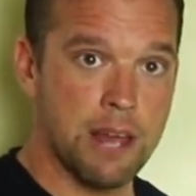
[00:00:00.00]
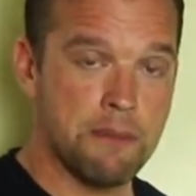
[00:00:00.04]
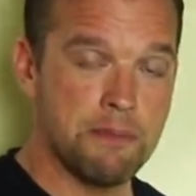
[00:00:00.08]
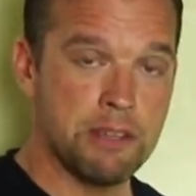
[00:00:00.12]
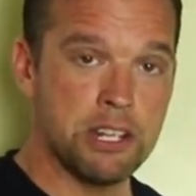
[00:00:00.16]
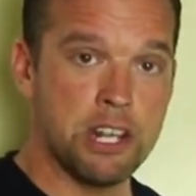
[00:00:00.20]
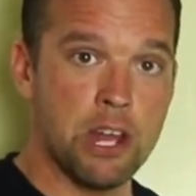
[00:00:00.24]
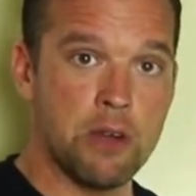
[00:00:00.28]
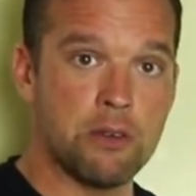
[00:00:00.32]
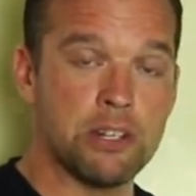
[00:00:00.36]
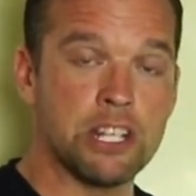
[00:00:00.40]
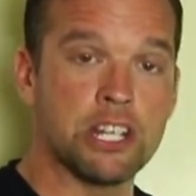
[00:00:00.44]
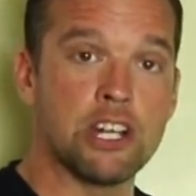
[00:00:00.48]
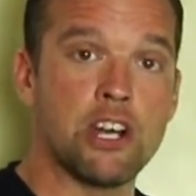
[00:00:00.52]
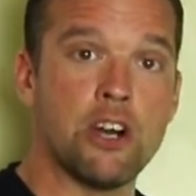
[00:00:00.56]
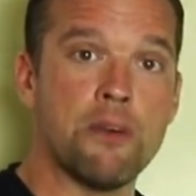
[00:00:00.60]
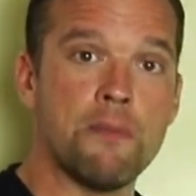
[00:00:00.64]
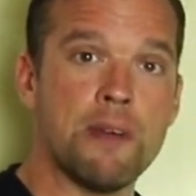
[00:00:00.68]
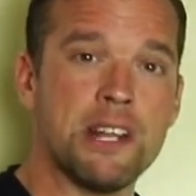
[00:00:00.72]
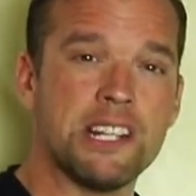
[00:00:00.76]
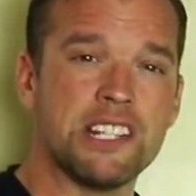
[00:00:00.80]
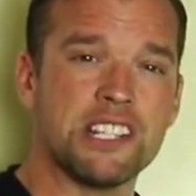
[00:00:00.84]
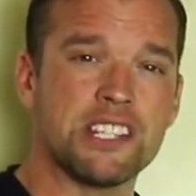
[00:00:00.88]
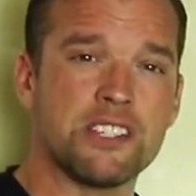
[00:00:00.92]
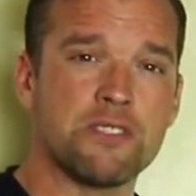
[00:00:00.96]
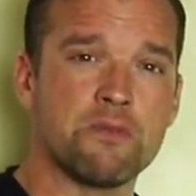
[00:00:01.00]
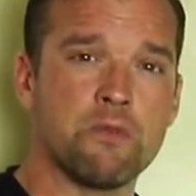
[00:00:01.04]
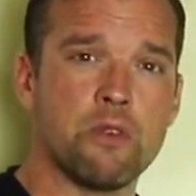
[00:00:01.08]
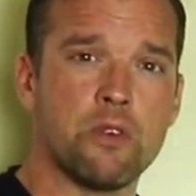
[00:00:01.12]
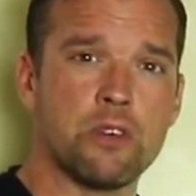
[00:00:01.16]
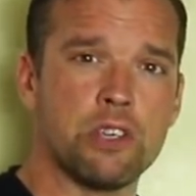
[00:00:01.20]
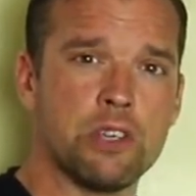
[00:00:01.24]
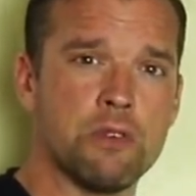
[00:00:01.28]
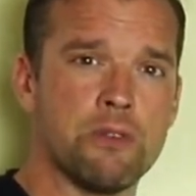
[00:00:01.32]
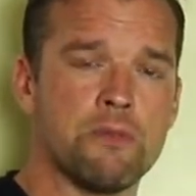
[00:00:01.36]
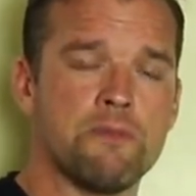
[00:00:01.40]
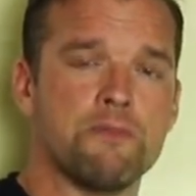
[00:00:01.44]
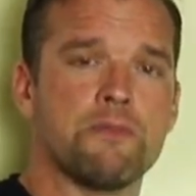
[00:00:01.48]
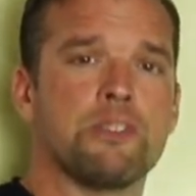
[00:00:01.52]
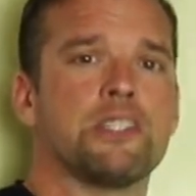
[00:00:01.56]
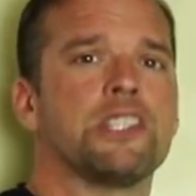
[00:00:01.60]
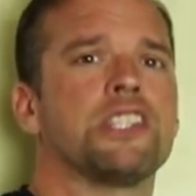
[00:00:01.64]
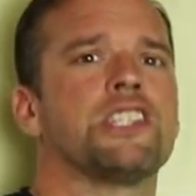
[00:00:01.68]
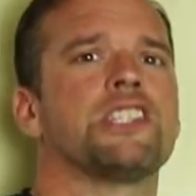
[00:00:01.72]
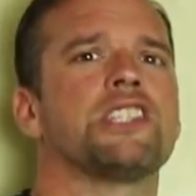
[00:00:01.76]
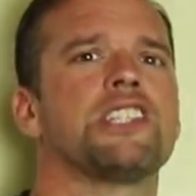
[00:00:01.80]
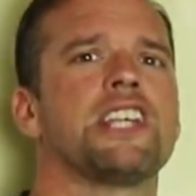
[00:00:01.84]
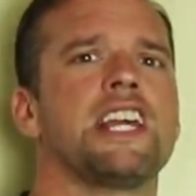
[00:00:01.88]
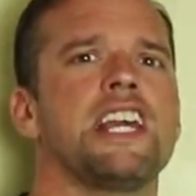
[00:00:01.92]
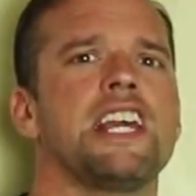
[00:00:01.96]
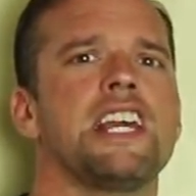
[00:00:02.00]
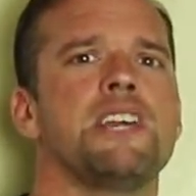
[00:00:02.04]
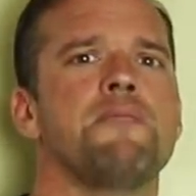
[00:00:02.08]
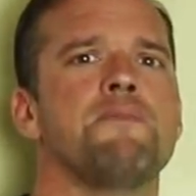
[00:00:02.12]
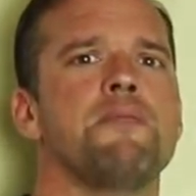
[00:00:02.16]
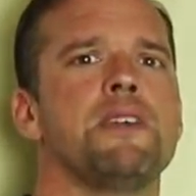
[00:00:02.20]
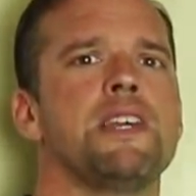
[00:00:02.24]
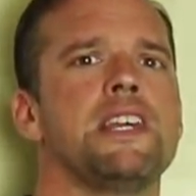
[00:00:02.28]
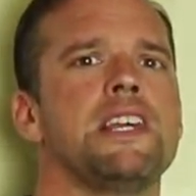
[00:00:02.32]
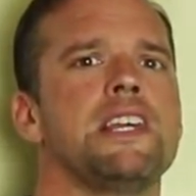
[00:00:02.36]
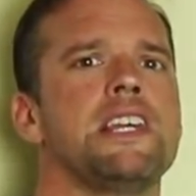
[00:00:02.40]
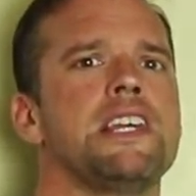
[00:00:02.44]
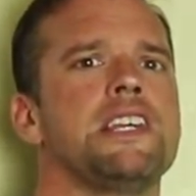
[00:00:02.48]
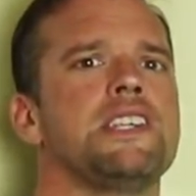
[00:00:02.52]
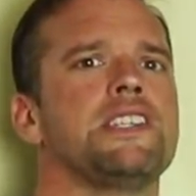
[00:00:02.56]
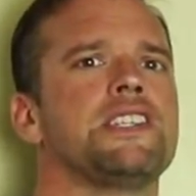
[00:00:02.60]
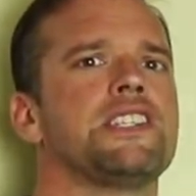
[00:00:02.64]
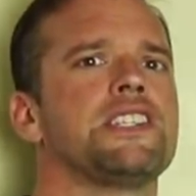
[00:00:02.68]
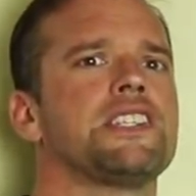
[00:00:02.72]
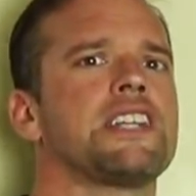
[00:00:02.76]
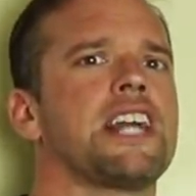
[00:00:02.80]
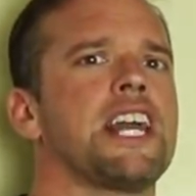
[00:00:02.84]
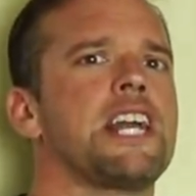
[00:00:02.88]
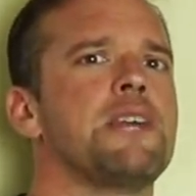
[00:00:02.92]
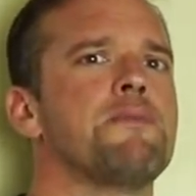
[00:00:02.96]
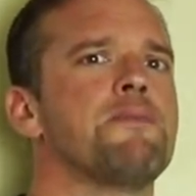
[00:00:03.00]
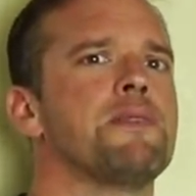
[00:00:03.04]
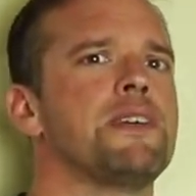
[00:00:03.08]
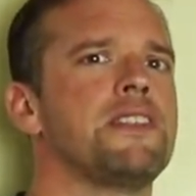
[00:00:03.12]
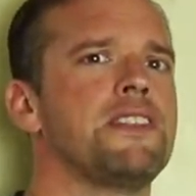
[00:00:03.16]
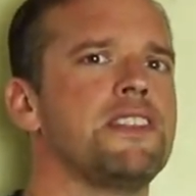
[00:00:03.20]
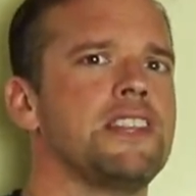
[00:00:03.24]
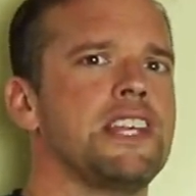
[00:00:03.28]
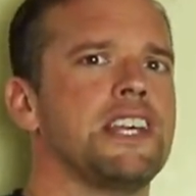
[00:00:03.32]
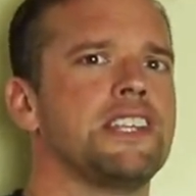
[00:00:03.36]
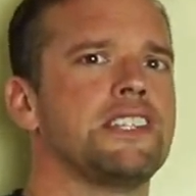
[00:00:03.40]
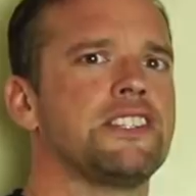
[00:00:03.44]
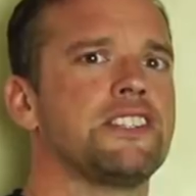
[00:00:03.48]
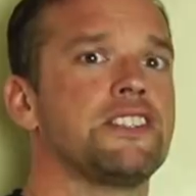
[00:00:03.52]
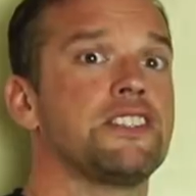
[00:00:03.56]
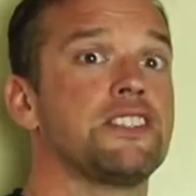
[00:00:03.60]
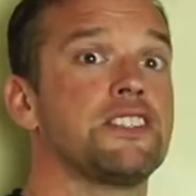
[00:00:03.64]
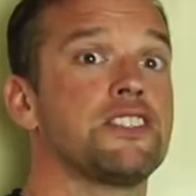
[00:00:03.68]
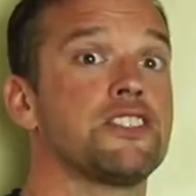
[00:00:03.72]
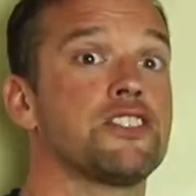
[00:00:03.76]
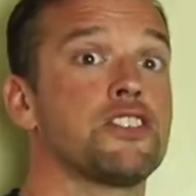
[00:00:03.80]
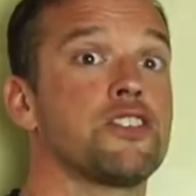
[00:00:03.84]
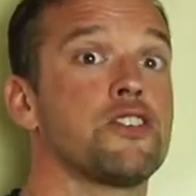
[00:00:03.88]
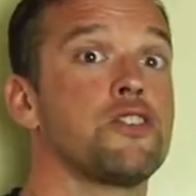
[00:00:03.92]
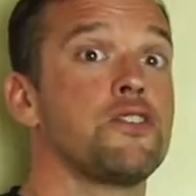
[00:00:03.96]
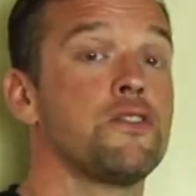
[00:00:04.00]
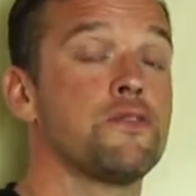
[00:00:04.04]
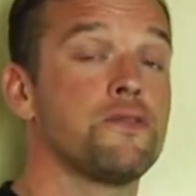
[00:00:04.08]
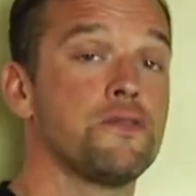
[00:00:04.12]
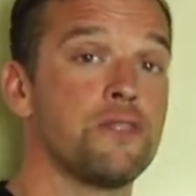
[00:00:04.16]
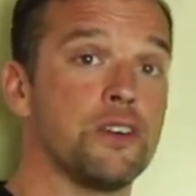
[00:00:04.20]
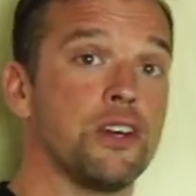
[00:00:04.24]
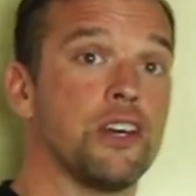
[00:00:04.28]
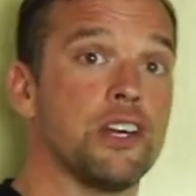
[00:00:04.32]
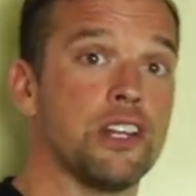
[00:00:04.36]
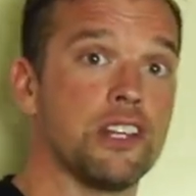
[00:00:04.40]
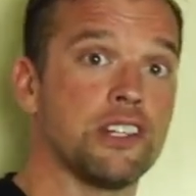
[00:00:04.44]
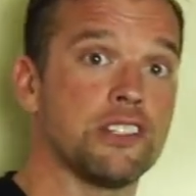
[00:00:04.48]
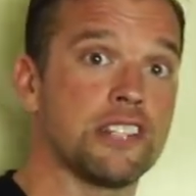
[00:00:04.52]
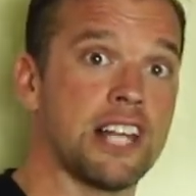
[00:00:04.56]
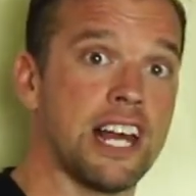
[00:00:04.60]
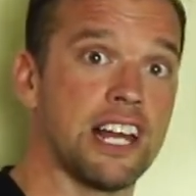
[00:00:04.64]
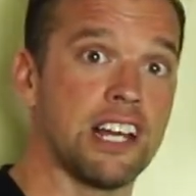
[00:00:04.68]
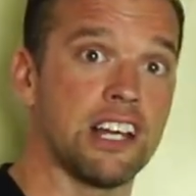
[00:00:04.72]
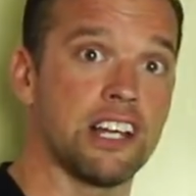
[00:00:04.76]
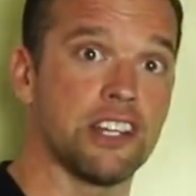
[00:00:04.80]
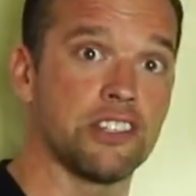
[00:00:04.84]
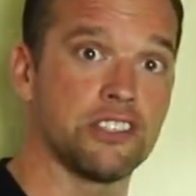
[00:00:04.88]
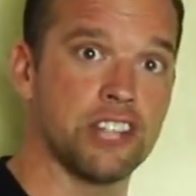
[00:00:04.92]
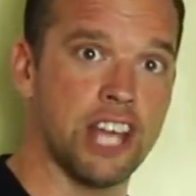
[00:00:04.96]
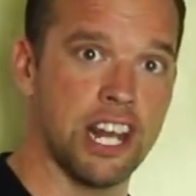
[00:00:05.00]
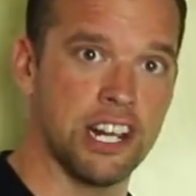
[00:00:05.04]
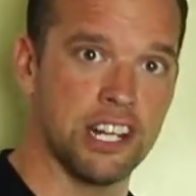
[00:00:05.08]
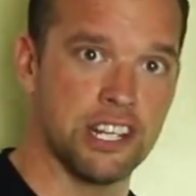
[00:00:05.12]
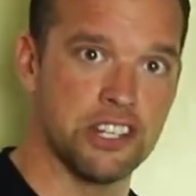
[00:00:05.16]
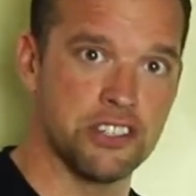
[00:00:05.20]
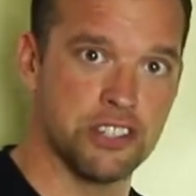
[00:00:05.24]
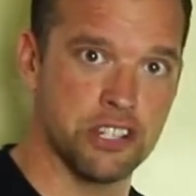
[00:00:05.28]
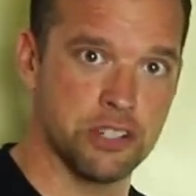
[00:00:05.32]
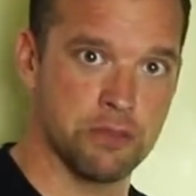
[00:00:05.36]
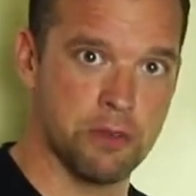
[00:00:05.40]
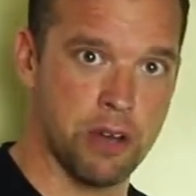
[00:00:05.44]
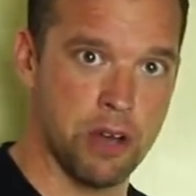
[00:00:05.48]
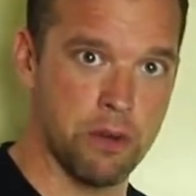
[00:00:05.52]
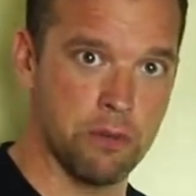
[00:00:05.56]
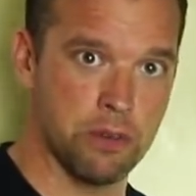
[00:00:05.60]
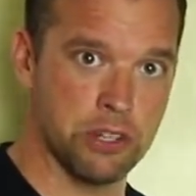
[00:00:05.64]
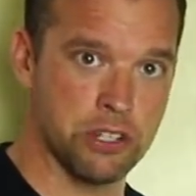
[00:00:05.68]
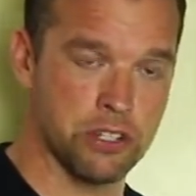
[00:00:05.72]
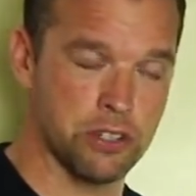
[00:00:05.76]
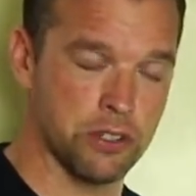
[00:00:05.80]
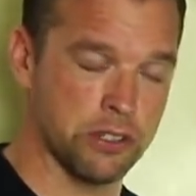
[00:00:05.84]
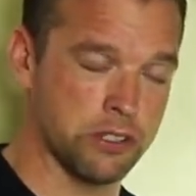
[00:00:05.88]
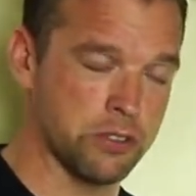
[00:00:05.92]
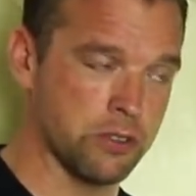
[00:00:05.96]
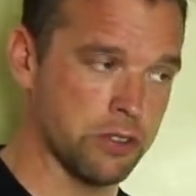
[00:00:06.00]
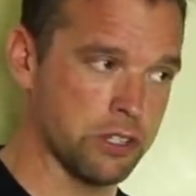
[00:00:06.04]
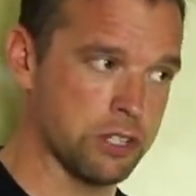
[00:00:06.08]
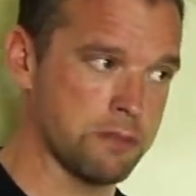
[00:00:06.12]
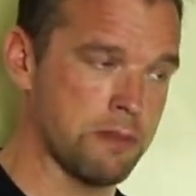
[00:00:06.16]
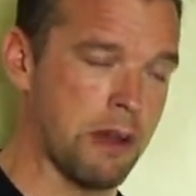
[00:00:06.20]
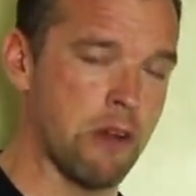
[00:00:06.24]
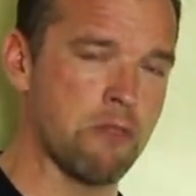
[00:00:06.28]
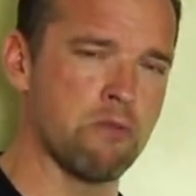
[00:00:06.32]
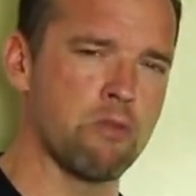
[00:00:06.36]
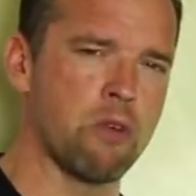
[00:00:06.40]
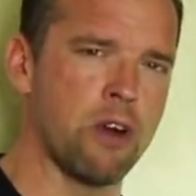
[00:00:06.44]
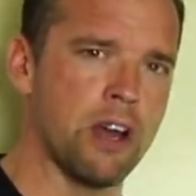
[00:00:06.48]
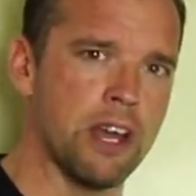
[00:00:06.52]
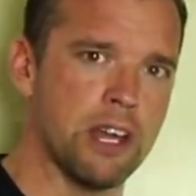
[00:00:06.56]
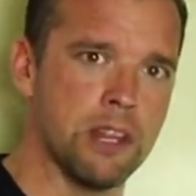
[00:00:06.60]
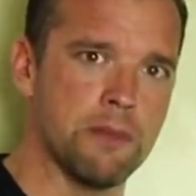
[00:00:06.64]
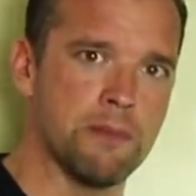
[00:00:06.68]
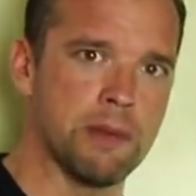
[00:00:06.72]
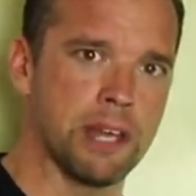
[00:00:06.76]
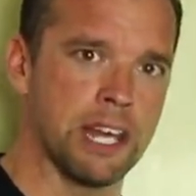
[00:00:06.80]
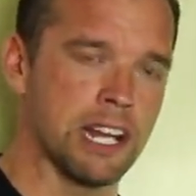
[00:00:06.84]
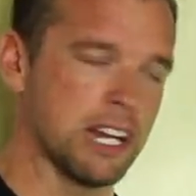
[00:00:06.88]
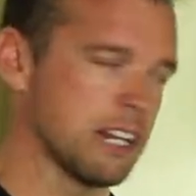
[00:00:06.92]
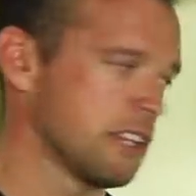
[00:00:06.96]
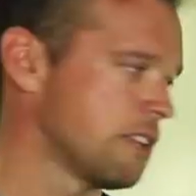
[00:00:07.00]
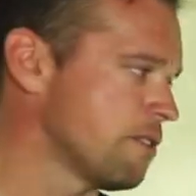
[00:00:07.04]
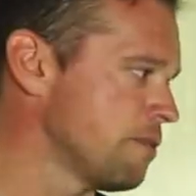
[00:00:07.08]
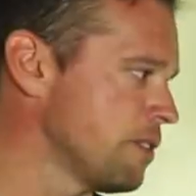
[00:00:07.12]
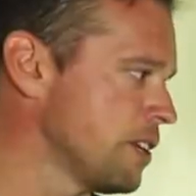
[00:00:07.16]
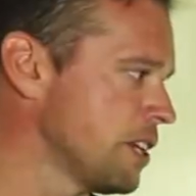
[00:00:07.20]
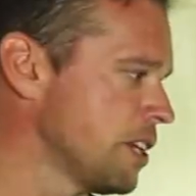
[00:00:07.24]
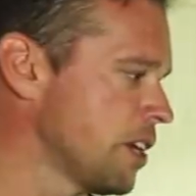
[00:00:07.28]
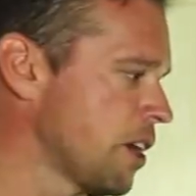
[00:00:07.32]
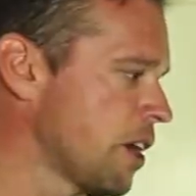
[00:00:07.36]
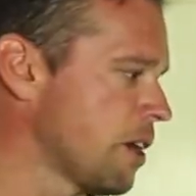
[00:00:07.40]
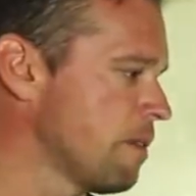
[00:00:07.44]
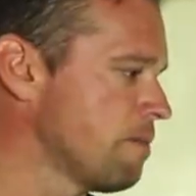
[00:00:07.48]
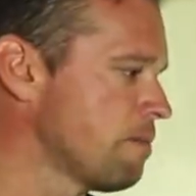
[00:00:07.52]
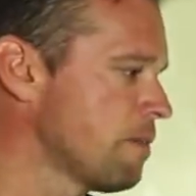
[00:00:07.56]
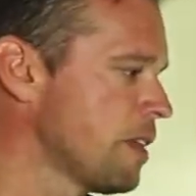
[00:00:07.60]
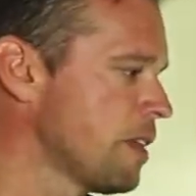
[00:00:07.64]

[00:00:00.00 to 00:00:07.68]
let me know in the comments what you want to see me scape in this two foot tank challenge as well, which I talked about right at the beginning of the video.